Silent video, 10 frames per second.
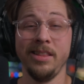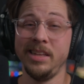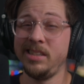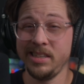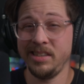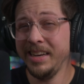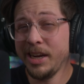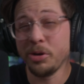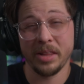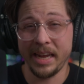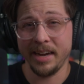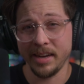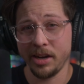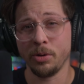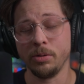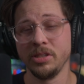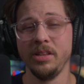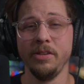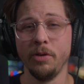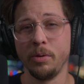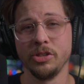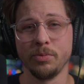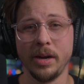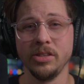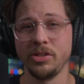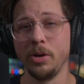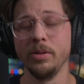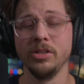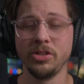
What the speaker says: this is nearly identical to the Focusrite Scarlett